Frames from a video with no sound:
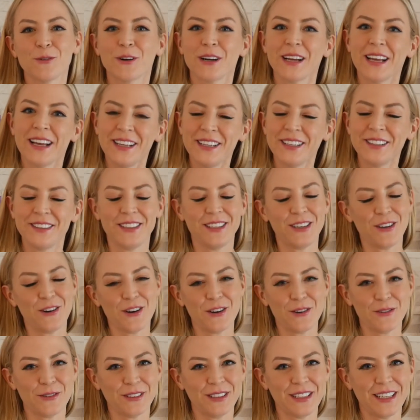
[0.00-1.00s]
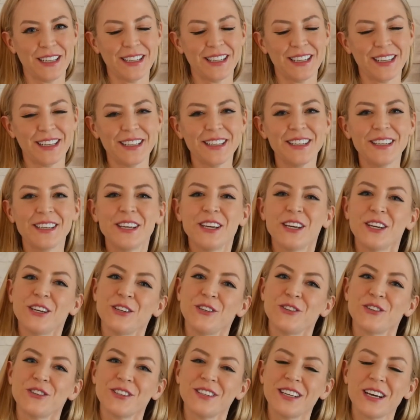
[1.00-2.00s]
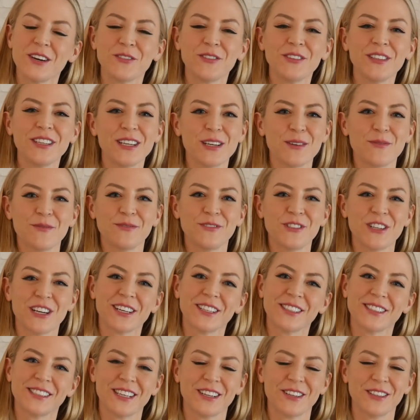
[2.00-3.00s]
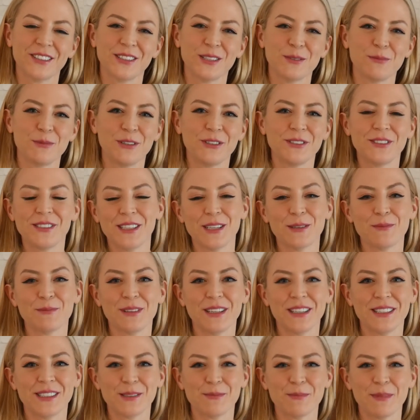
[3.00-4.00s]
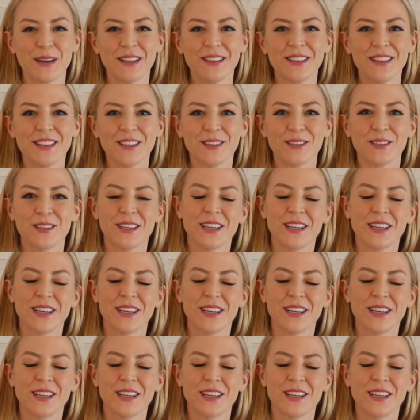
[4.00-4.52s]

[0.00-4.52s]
or anything art related, you should definitely come check us out at the museum this month.